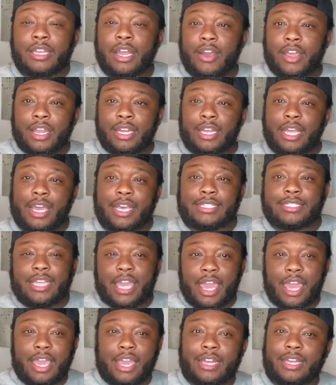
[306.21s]
Andy asked
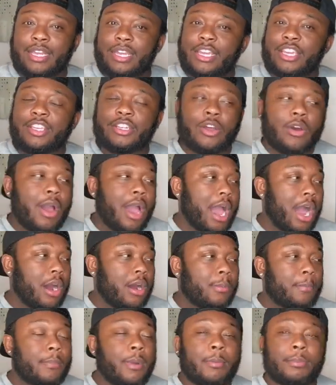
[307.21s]
Candy, you know, how
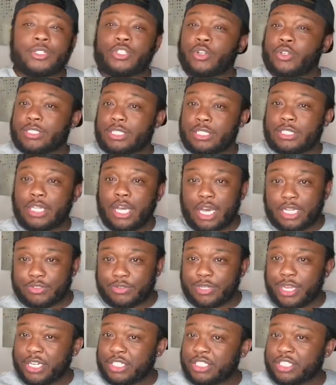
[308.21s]
Mama Joyce and Todd's
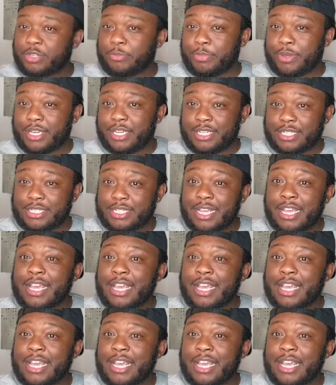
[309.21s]
relationship is.